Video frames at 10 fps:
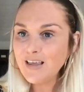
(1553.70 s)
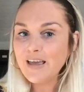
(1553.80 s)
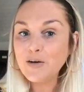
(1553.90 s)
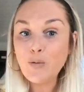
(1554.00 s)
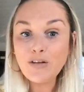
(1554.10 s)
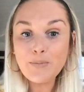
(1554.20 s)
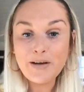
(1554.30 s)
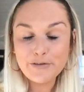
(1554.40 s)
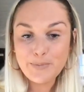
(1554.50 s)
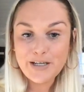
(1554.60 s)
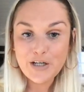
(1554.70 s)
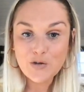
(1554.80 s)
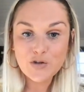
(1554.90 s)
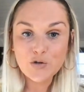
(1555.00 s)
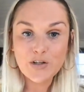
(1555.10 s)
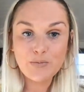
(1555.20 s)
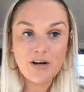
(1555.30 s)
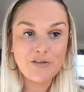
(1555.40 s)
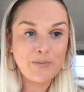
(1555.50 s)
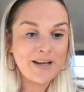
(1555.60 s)
And welcome everybody who's joined the
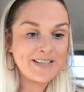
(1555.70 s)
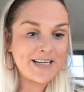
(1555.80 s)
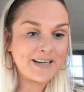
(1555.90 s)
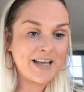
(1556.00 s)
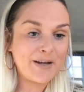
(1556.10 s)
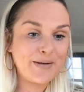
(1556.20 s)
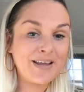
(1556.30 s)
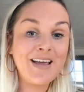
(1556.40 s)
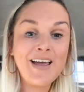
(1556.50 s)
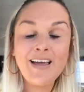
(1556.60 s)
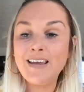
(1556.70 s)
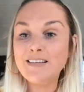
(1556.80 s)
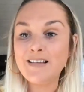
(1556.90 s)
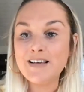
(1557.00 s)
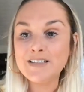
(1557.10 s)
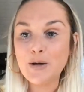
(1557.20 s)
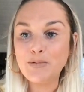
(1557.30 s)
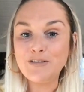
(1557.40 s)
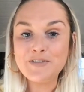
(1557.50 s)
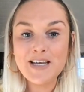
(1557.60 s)
Profit by Design Academy in the last
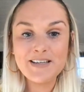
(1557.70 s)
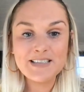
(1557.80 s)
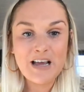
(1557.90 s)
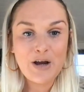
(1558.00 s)
couple of days.